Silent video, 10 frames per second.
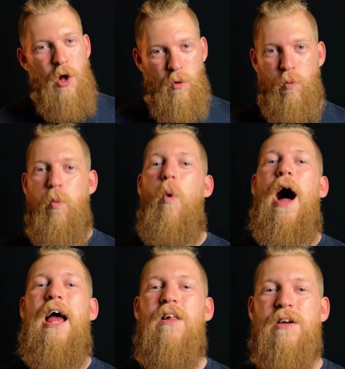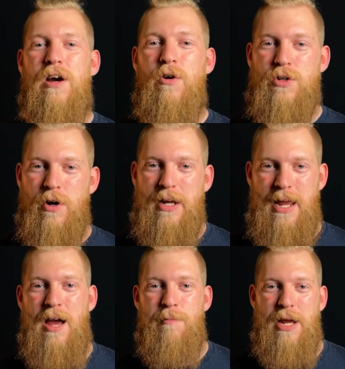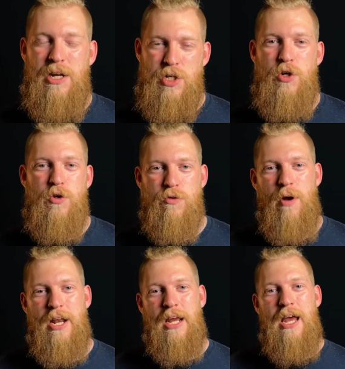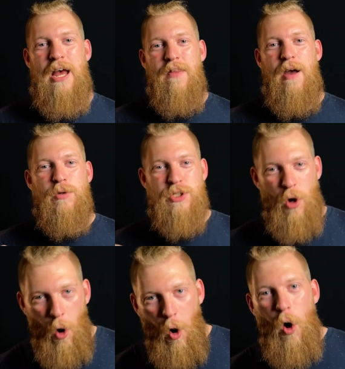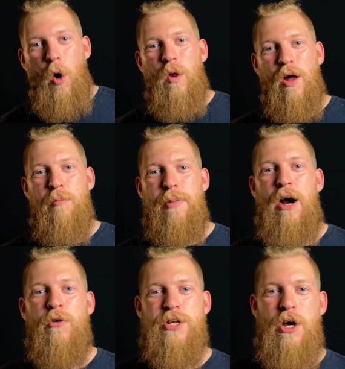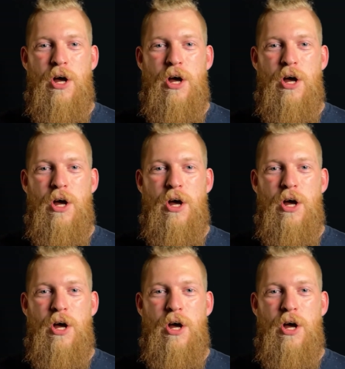a while ago during Campaign 2's running that was all about